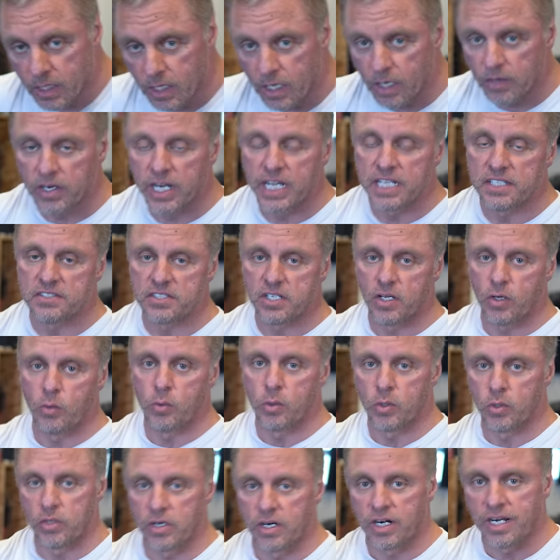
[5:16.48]
All right, so
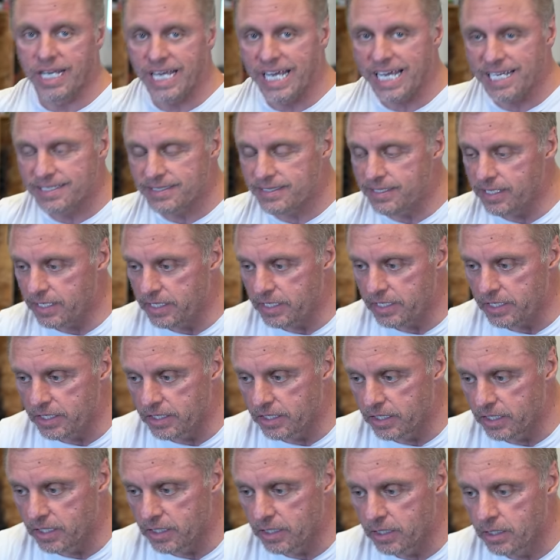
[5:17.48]
we're on our last set
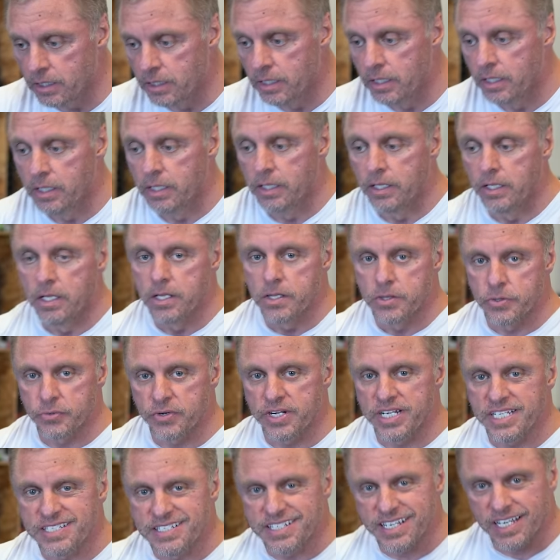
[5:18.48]
here.
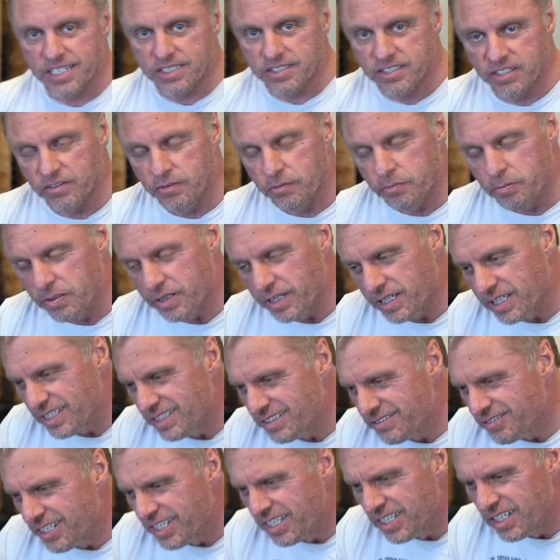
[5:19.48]
Three sets of
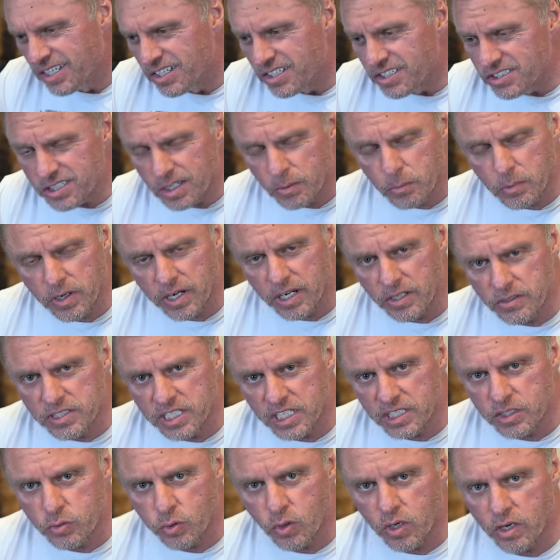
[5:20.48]
somewhere around
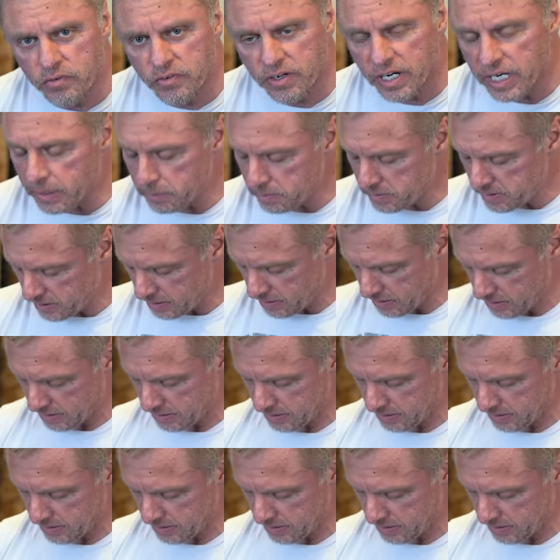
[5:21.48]
10, 12 reps